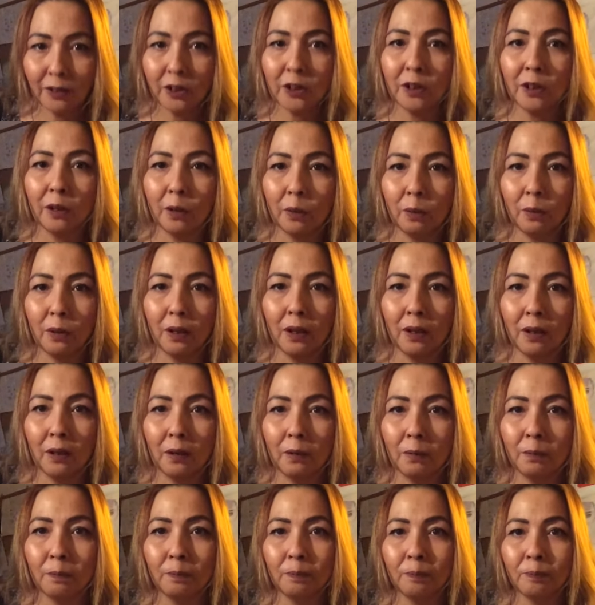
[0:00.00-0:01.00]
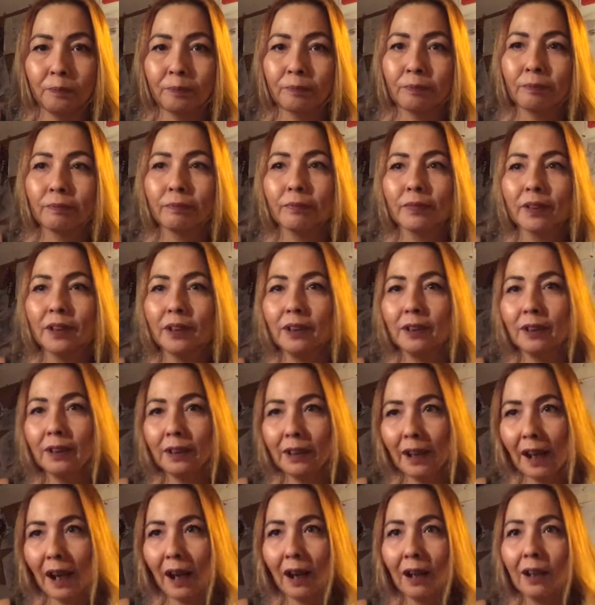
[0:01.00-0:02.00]
So,
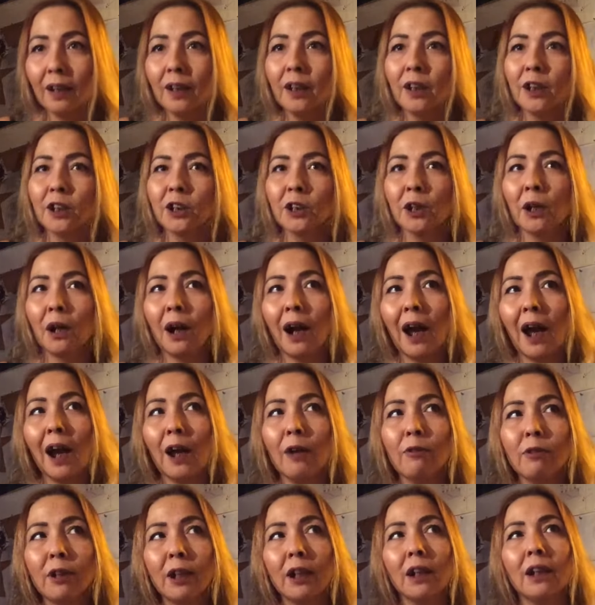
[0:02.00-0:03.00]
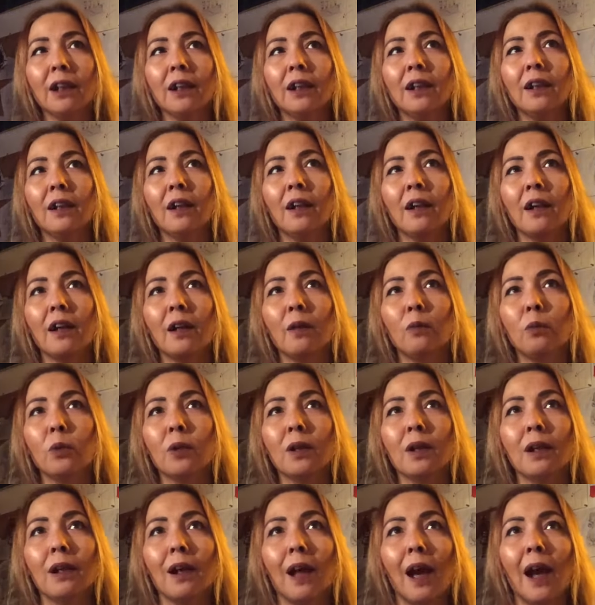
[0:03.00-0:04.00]
yeah. So I really
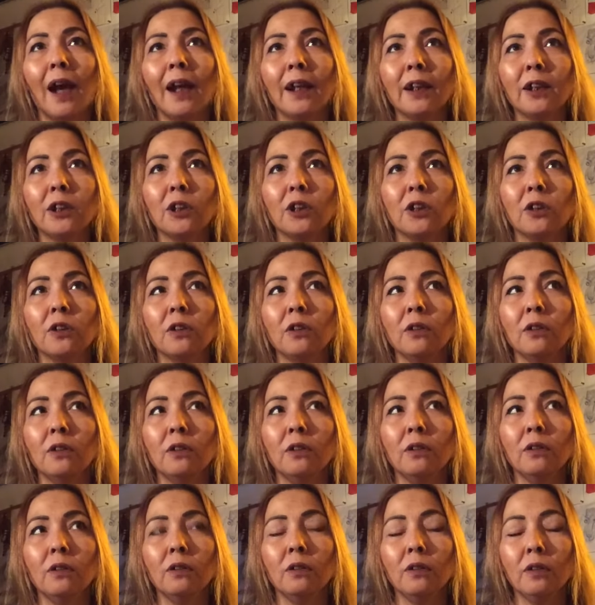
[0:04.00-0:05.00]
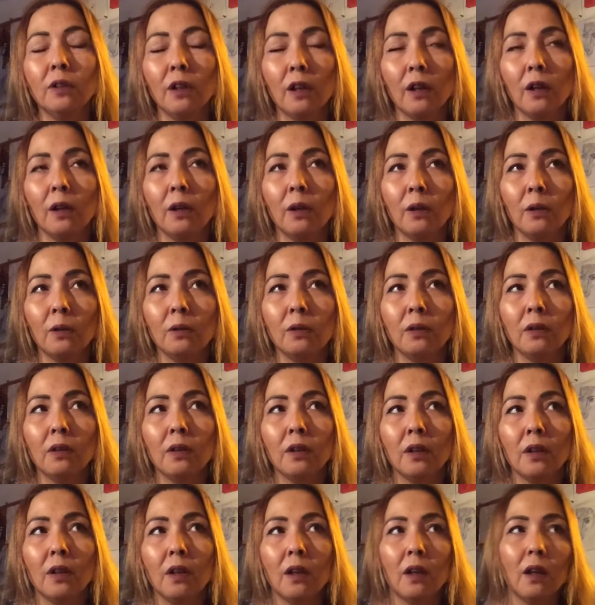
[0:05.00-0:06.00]
would like to know,
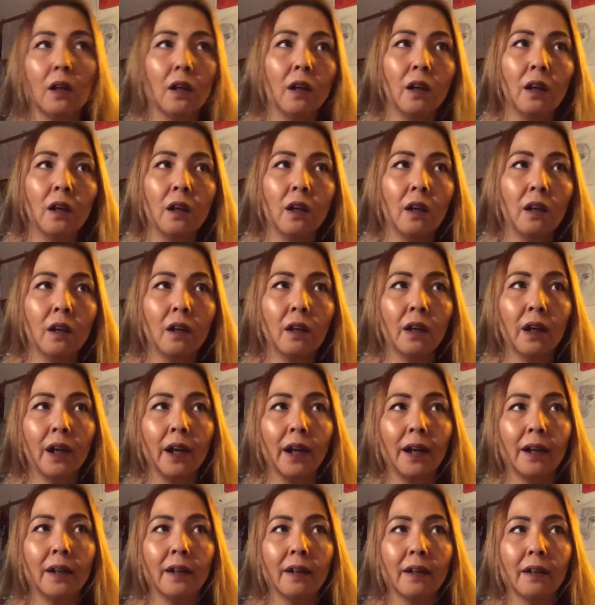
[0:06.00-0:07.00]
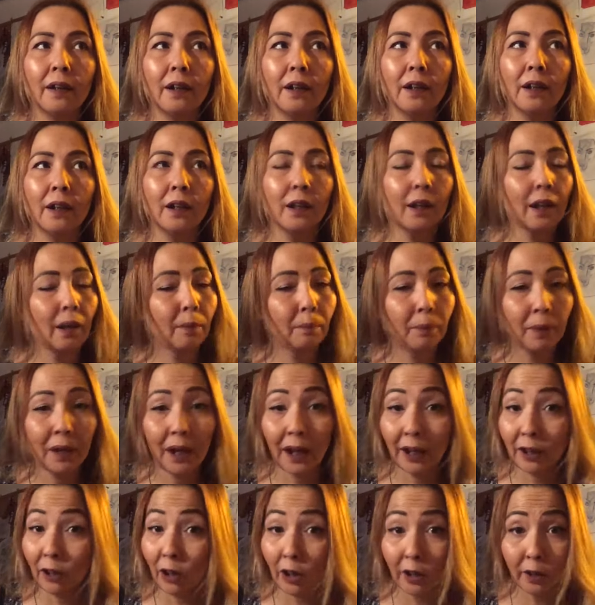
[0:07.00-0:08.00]
and it can be
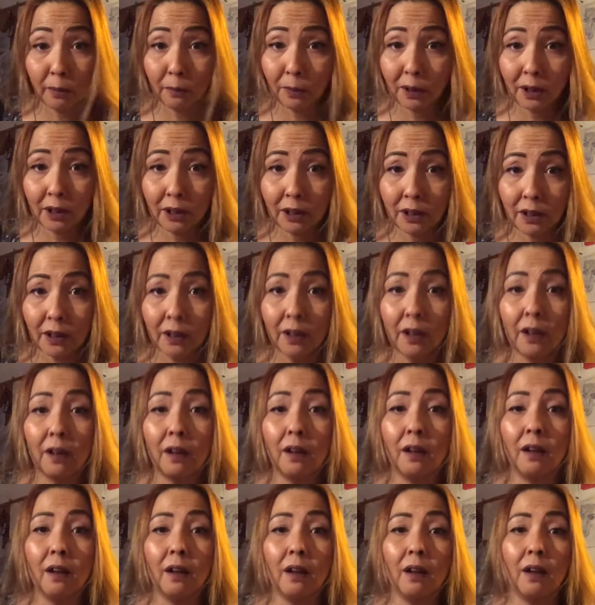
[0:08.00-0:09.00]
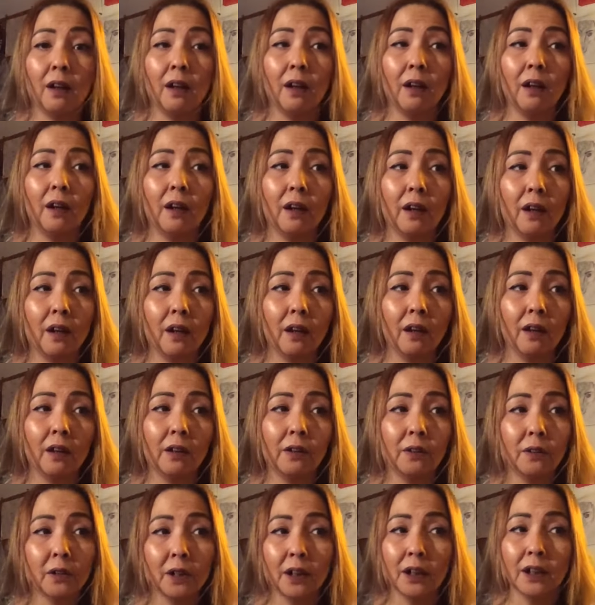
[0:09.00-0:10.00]
anonymous.
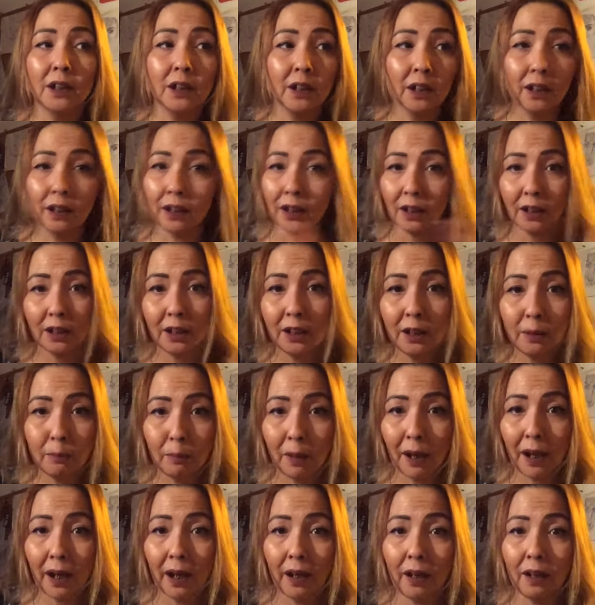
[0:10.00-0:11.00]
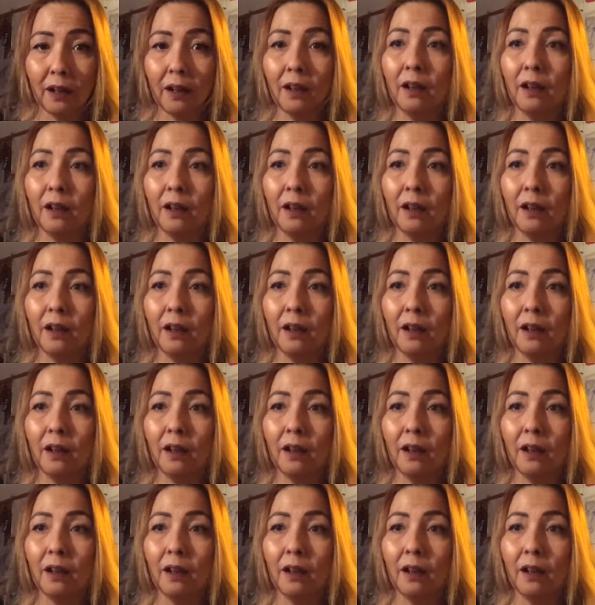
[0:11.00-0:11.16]
You can send an email.